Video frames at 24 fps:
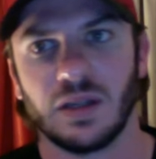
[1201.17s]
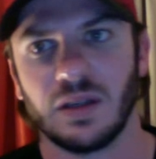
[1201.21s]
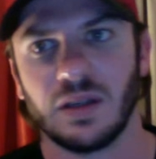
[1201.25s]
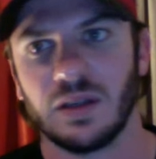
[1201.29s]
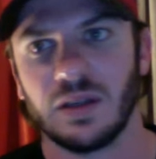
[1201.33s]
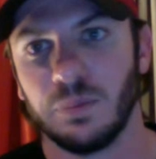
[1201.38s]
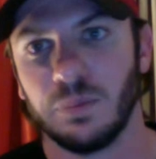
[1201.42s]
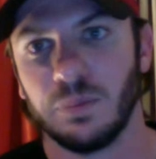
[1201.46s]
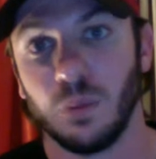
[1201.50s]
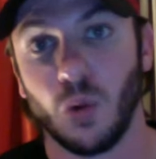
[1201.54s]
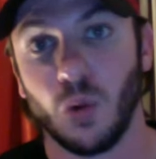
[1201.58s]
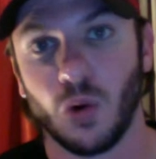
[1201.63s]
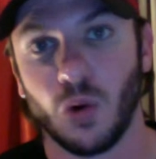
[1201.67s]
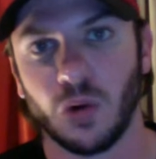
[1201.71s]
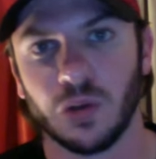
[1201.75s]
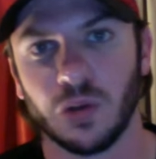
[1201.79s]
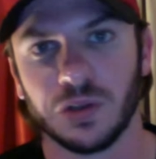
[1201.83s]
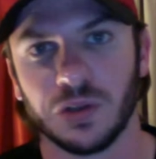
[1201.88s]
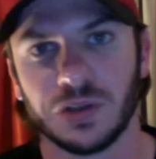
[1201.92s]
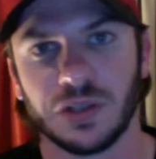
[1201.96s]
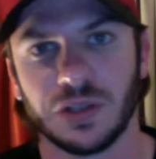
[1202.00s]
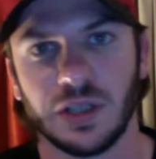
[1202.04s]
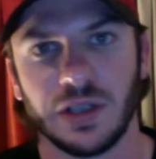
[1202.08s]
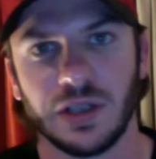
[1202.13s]

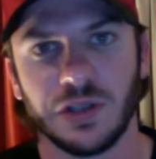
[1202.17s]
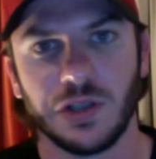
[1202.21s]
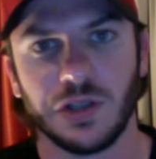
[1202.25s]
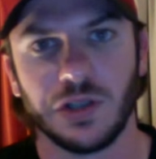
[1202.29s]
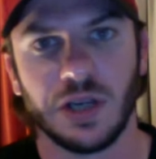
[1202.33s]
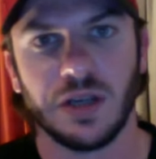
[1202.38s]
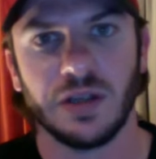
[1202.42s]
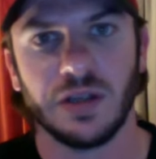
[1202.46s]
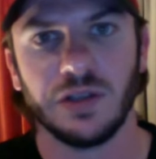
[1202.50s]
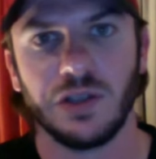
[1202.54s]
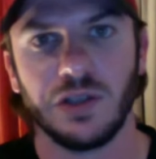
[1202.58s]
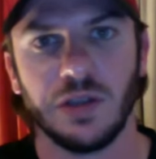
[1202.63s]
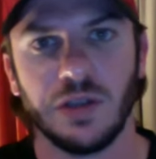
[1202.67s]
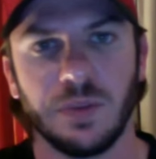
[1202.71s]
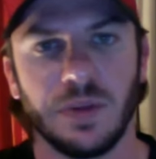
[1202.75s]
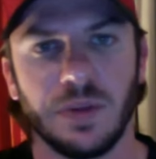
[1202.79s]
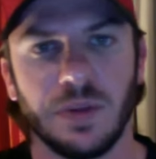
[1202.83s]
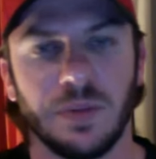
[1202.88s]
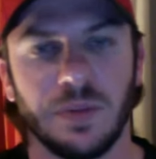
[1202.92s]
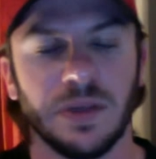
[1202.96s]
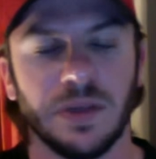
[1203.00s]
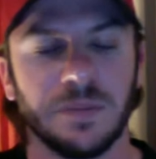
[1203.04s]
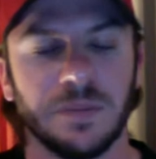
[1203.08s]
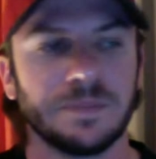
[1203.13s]
Bortles in the
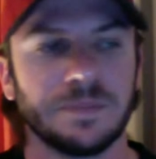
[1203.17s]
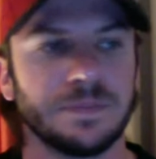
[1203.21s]
GPP.